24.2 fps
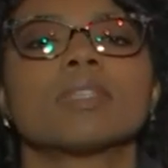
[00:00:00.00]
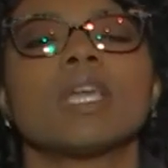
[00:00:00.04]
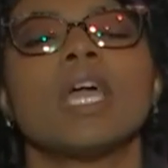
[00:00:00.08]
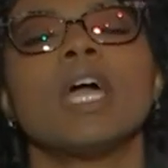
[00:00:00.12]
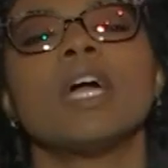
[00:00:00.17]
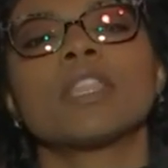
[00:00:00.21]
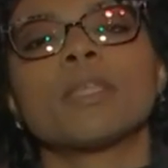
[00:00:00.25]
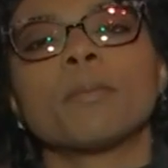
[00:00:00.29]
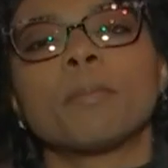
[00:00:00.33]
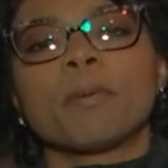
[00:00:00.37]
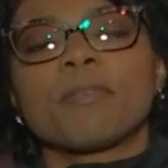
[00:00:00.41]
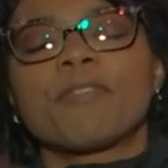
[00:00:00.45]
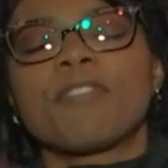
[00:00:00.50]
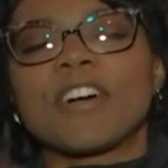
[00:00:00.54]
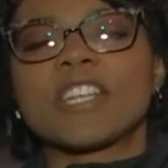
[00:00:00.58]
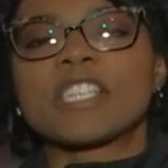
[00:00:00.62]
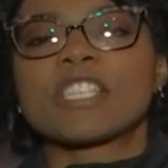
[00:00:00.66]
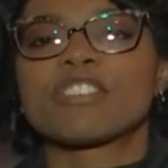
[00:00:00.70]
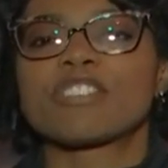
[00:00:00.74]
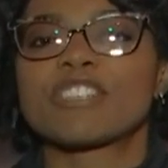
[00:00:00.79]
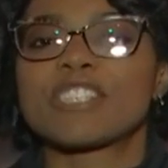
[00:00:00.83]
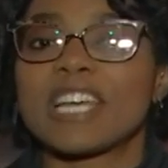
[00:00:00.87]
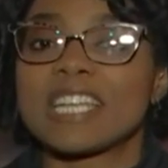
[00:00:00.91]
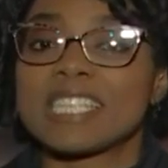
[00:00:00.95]
The
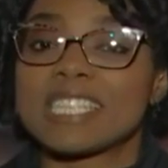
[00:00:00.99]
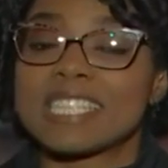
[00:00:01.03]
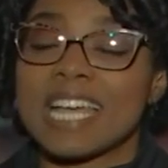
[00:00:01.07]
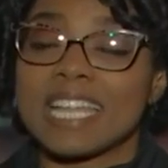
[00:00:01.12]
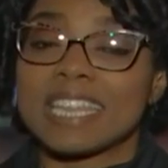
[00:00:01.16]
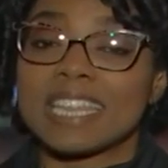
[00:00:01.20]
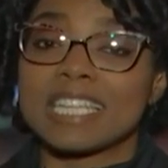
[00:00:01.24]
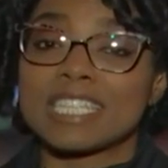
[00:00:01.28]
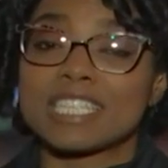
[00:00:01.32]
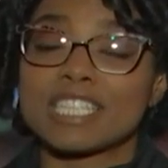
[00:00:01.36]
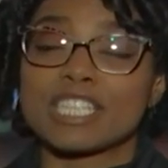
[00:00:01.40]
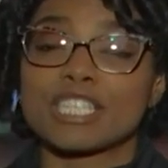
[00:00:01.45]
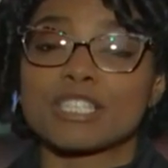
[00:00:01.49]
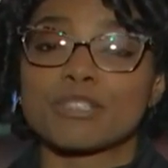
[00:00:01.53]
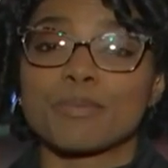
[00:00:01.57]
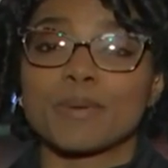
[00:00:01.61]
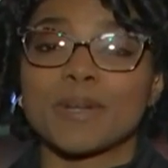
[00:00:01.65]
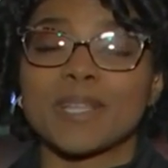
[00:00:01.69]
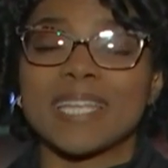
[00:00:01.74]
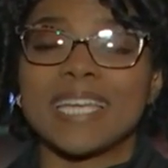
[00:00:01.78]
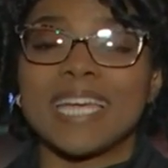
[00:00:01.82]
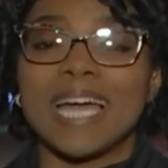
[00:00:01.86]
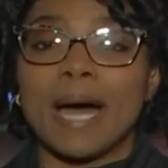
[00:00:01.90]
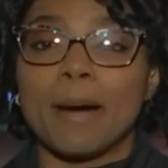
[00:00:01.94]
professor says that this is
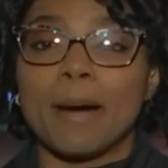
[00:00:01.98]
really a